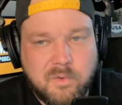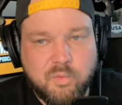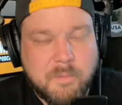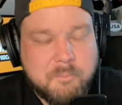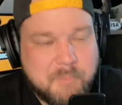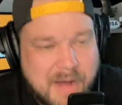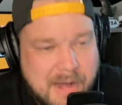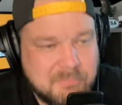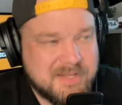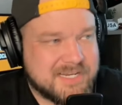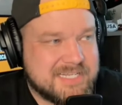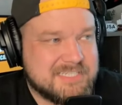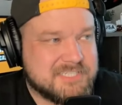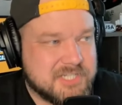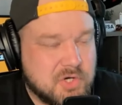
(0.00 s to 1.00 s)

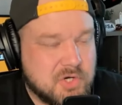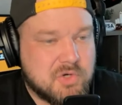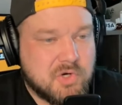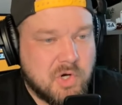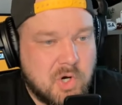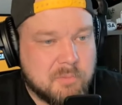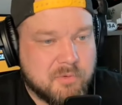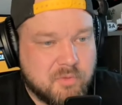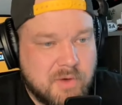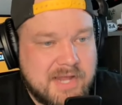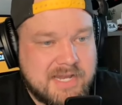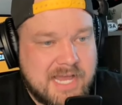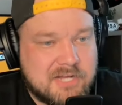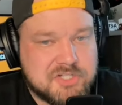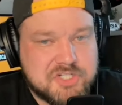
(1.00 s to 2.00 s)
Republicans in Oklahoma
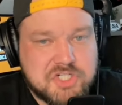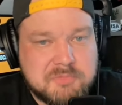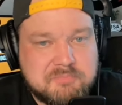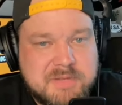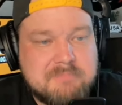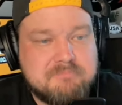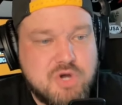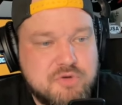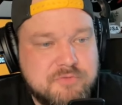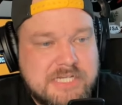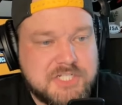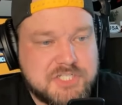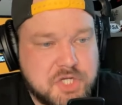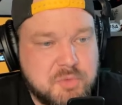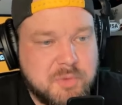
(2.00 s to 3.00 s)
right now should be
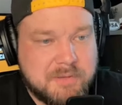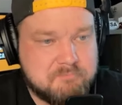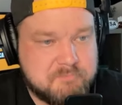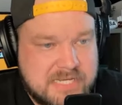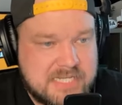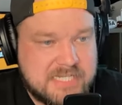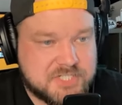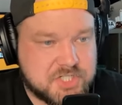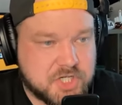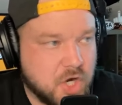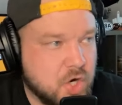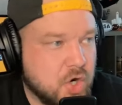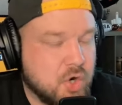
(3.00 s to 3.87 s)
moving to impeach